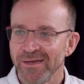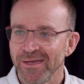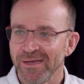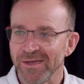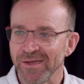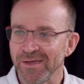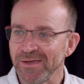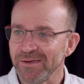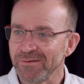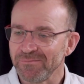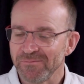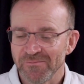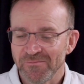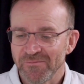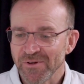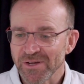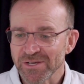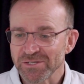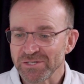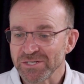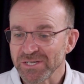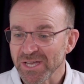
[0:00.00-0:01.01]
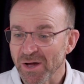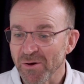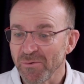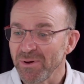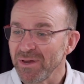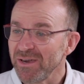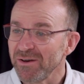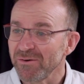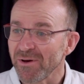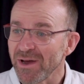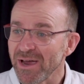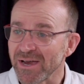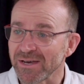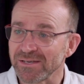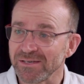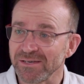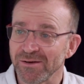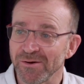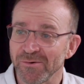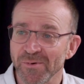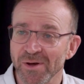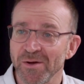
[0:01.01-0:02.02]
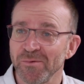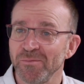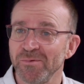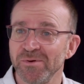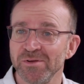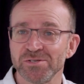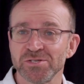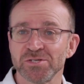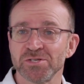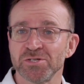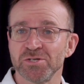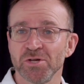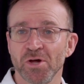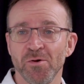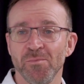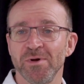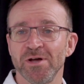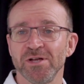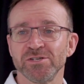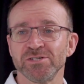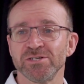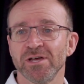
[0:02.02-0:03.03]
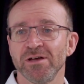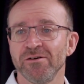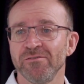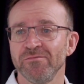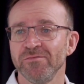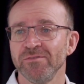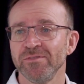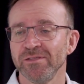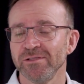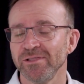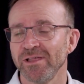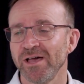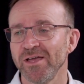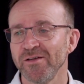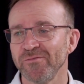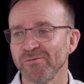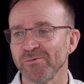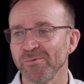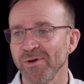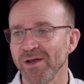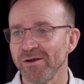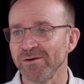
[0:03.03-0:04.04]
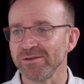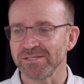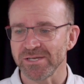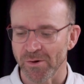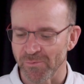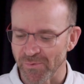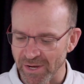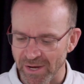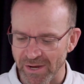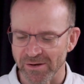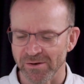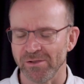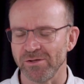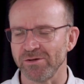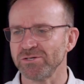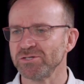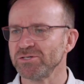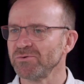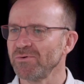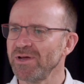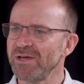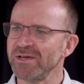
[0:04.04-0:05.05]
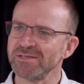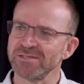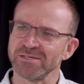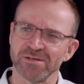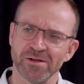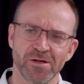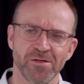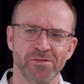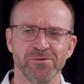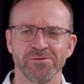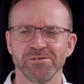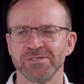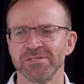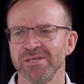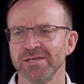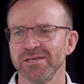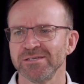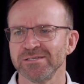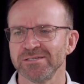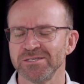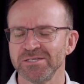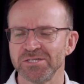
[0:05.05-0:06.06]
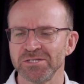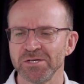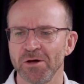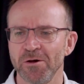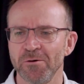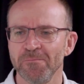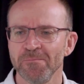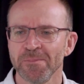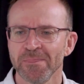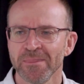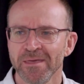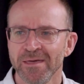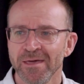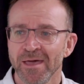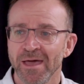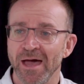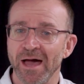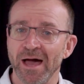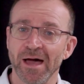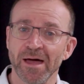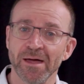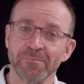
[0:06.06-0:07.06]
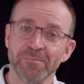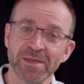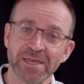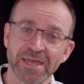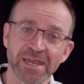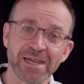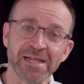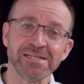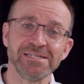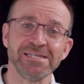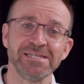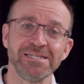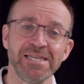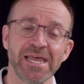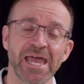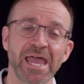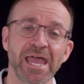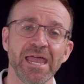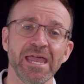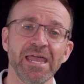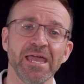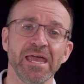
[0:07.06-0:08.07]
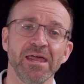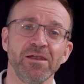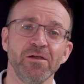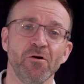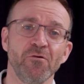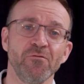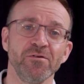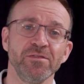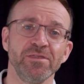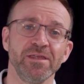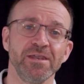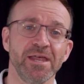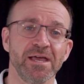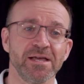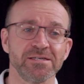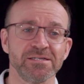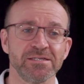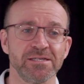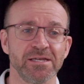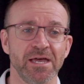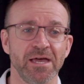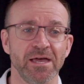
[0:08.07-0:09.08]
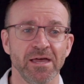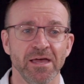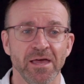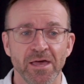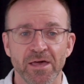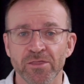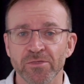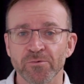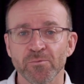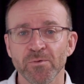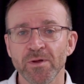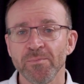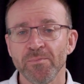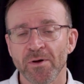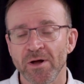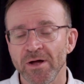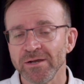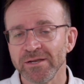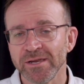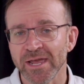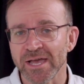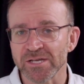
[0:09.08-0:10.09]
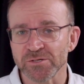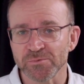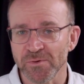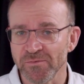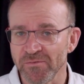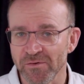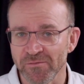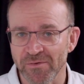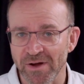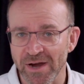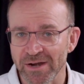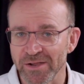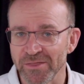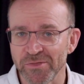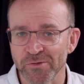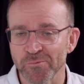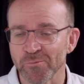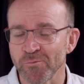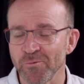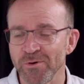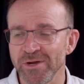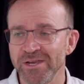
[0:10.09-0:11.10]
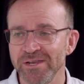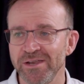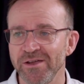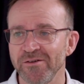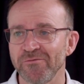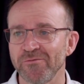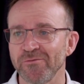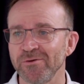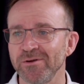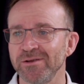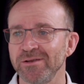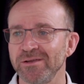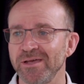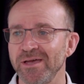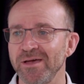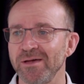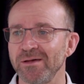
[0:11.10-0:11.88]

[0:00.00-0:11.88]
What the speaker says: it affects just how we interact around so much of the life around us, how we handle our stress and all those things. And so beginning today and over the next 3 podcasts, we've invited 3 different